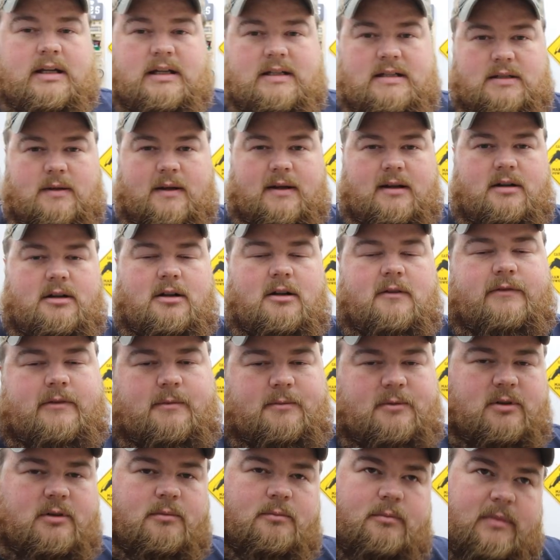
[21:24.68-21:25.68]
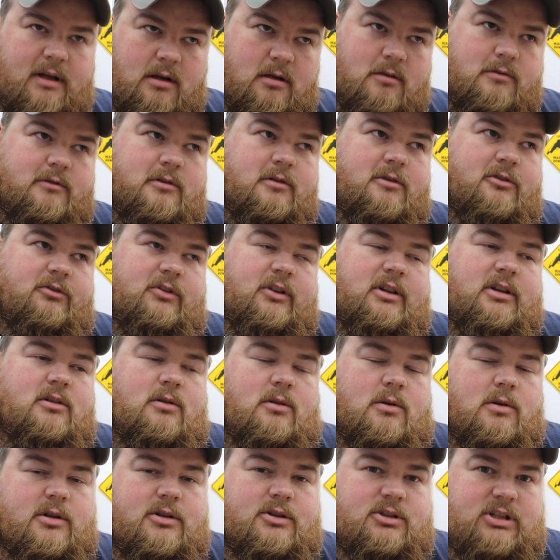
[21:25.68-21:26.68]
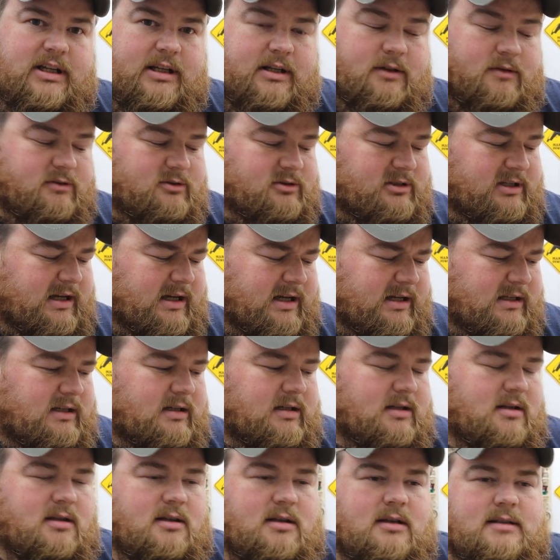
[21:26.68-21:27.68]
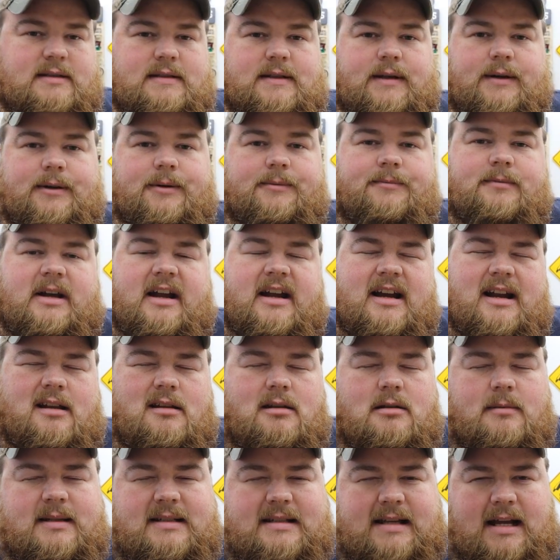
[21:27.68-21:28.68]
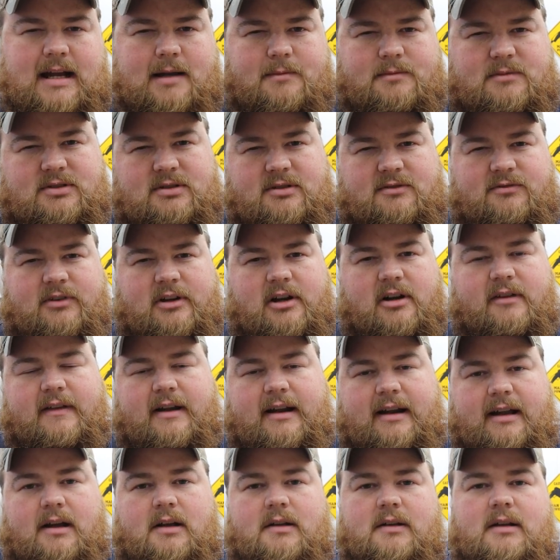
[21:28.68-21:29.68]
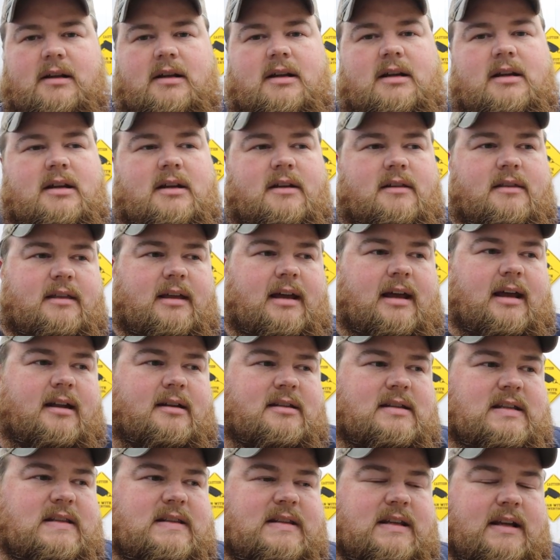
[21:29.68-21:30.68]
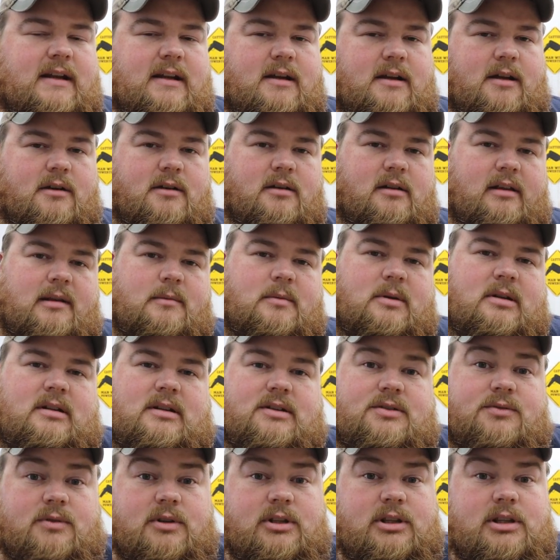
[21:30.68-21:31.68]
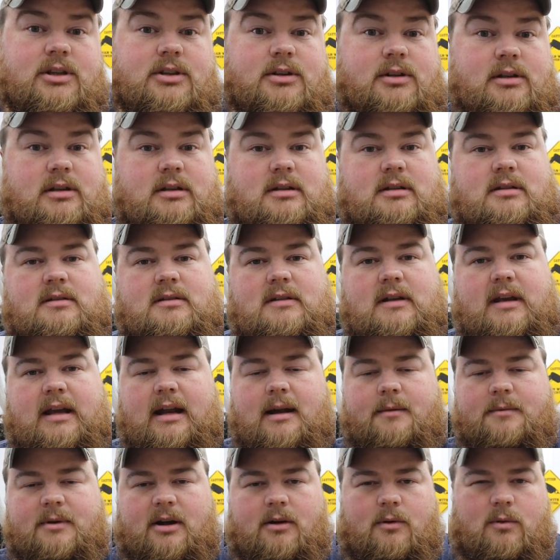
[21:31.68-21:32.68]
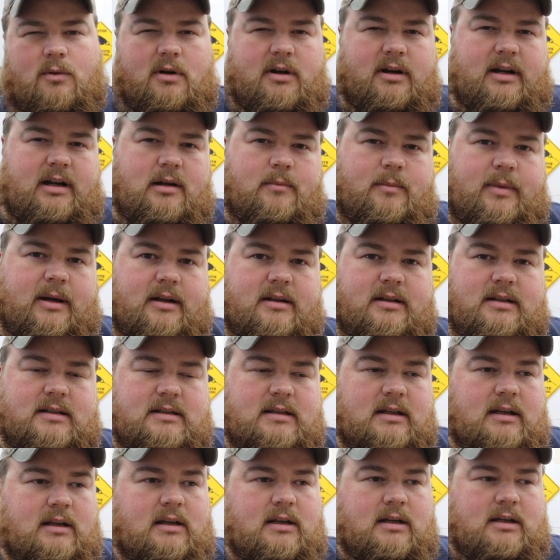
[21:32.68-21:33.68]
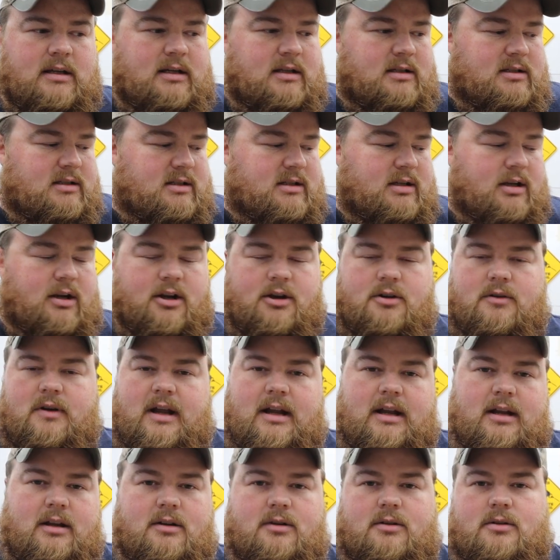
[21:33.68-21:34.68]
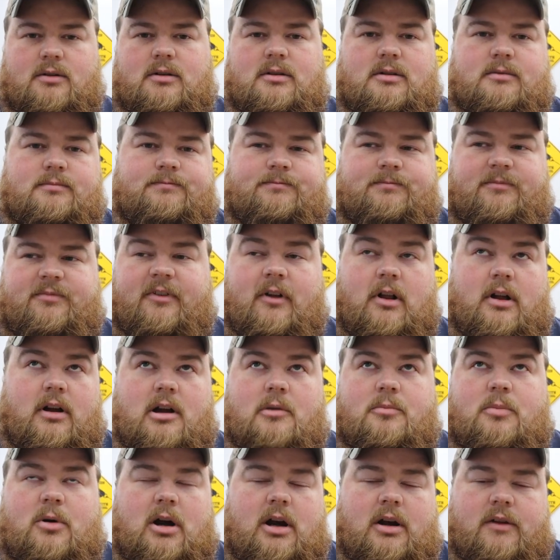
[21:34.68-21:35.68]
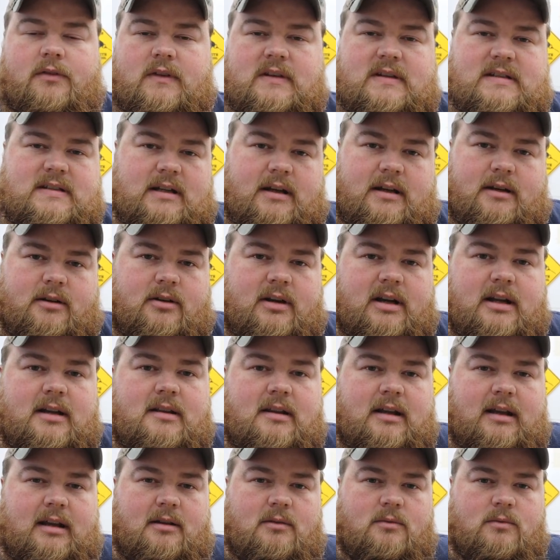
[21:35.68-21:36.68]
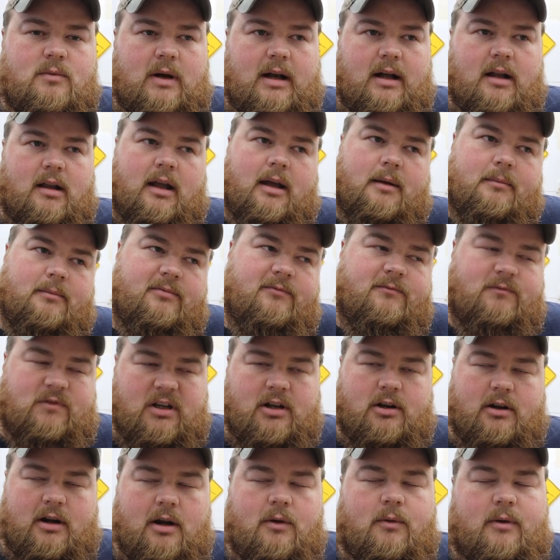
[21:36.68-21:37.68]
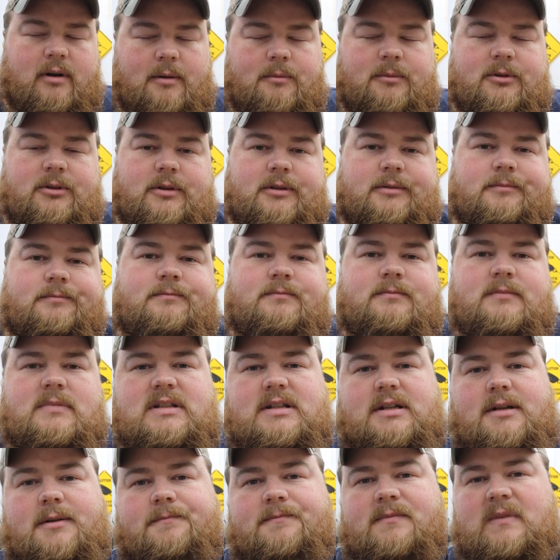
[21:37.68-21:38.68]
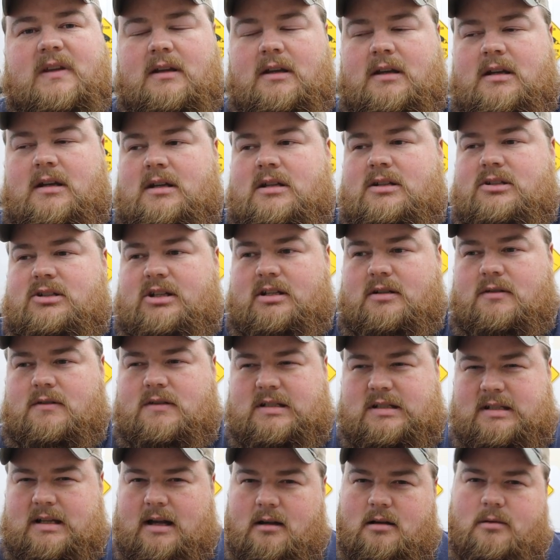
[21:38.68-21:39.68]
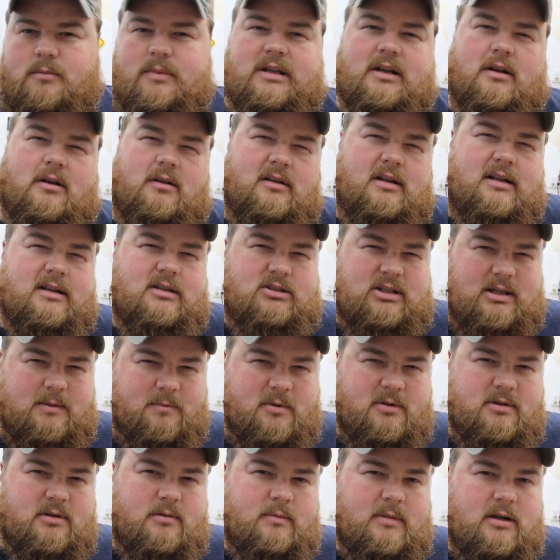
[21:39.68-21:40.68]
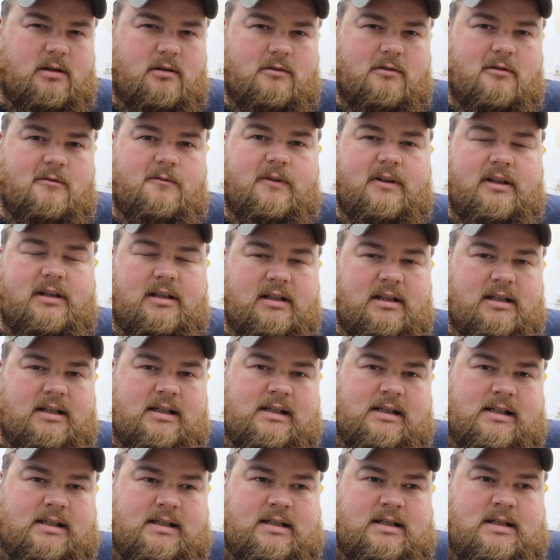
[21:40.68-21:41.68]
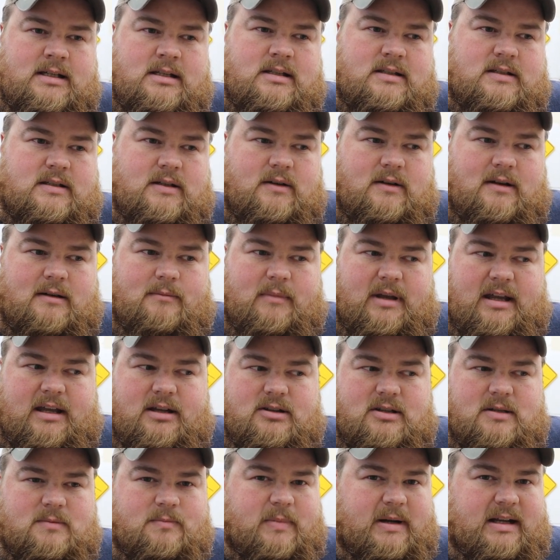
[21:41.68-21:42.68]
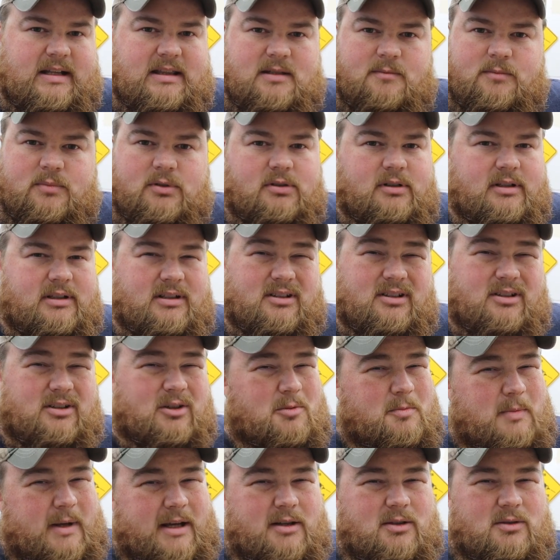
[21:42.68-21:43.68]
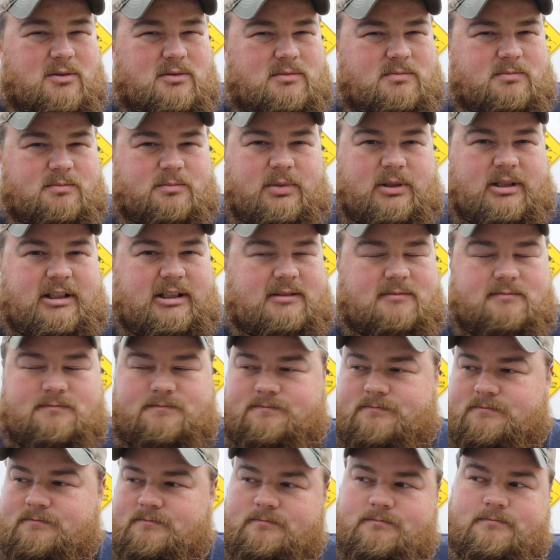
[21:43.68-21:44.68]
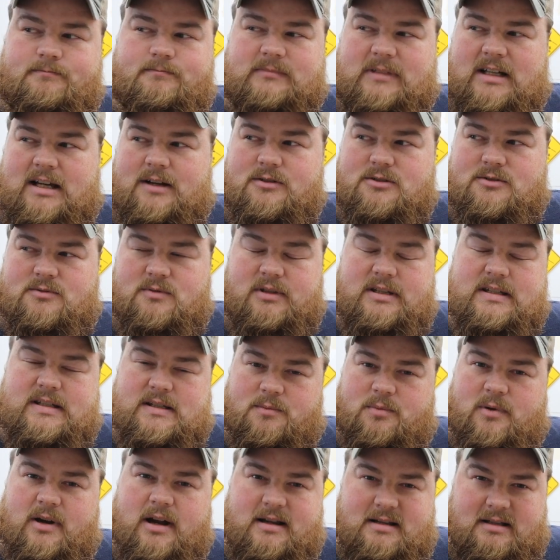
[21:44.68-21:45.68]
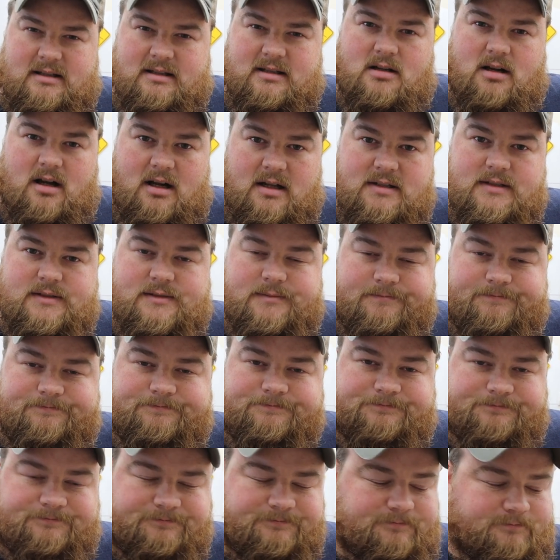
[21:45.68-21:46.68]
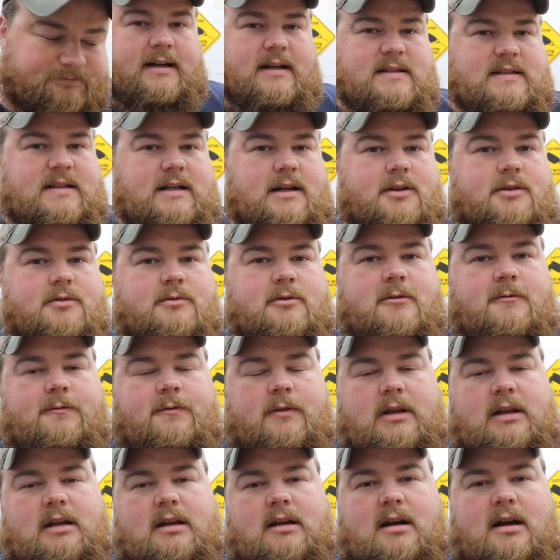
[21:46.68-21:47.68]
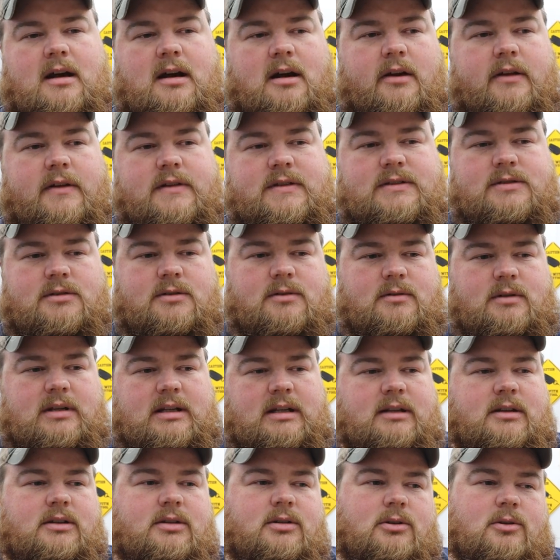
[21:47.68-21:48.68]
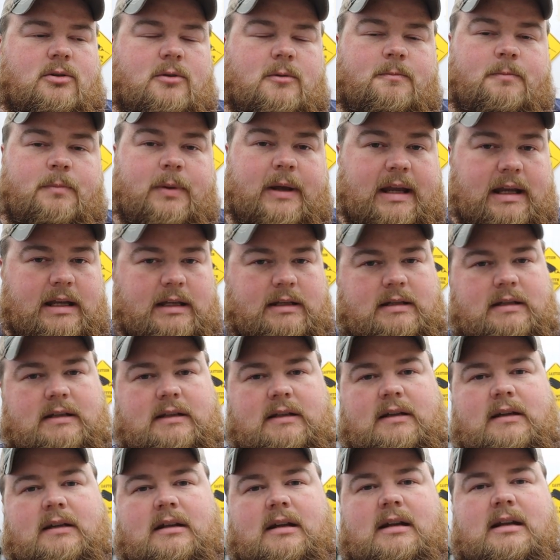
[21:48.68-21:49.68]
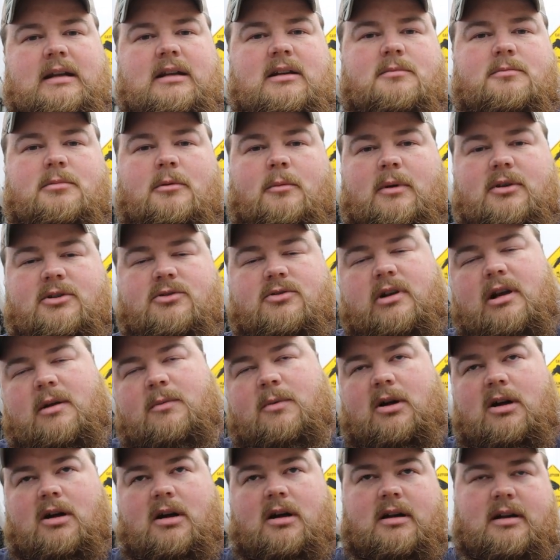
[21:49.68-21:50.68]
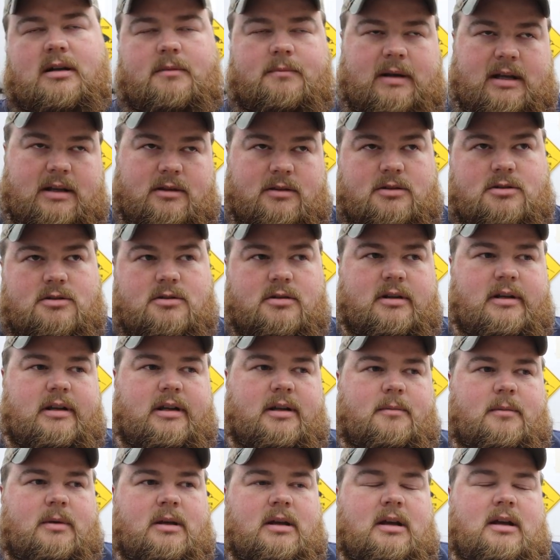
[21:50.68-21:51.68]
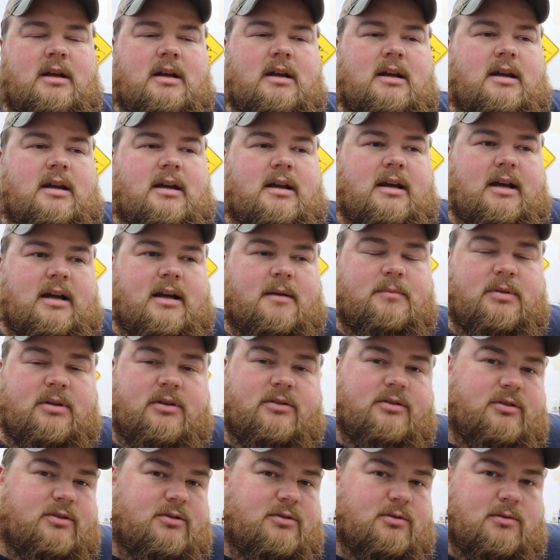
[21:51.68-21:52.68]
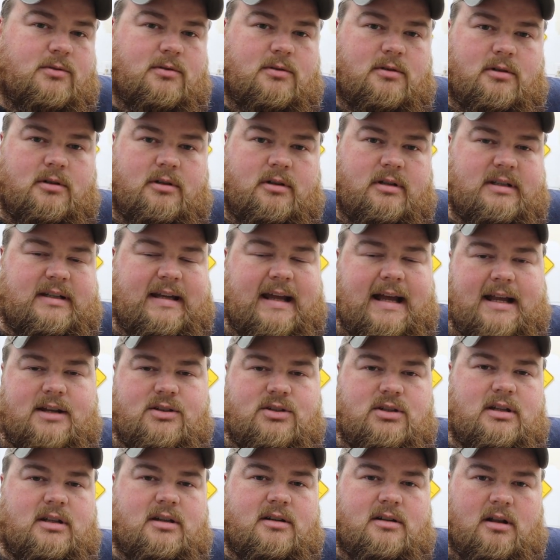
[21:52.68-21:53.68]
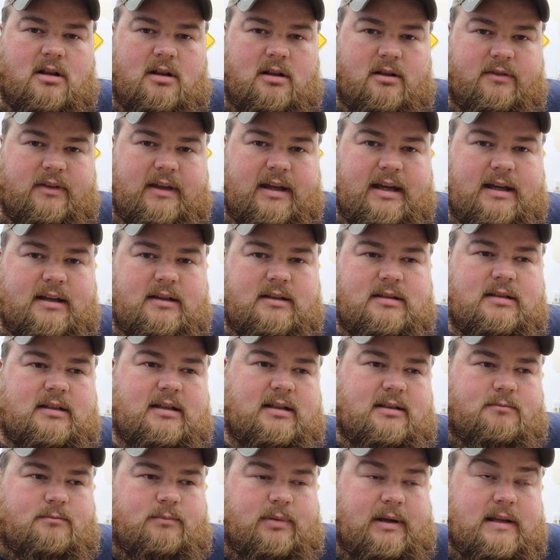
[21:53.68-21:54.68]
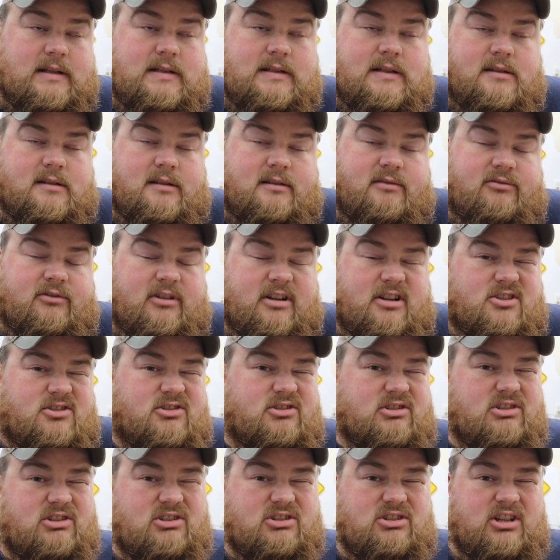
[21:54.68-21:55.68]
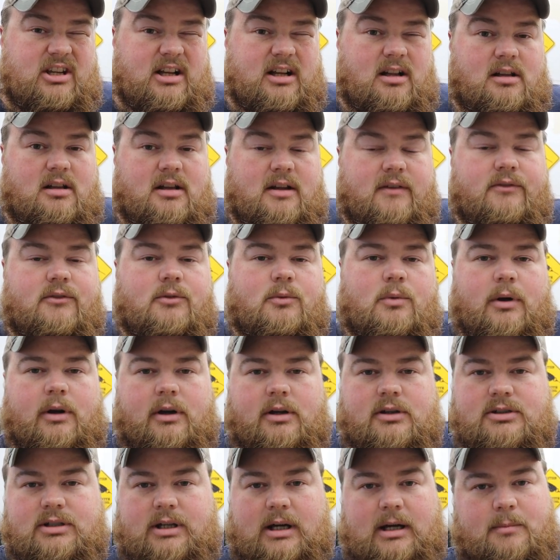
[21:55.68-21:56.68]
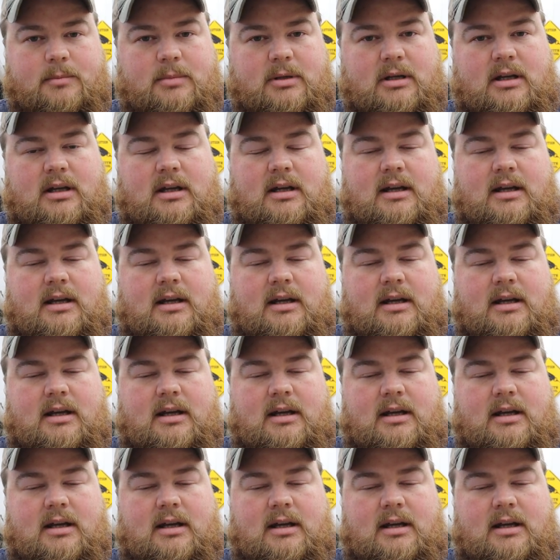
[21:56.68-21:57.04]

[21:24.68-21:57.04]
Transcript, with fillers: So I don't know if I'm doing metal roofing or shingles yet. So I got a little bit of time to figure that out. That synthetic underlayment is really good, and I'm not worried about it deteriorating or falling apart in the sun or anything while I figure out what I'm doing. So shingles is not going to be a whole lot cheaper than metal roofing, so I may just bite the bullet and do metal, but I was really surprised at the cost. Outside of the roofing, I also need to paint it. I need to put my trim on and paint the trim, uh, build the door, attach it, and all of that, and basically finish the shell of the workshop.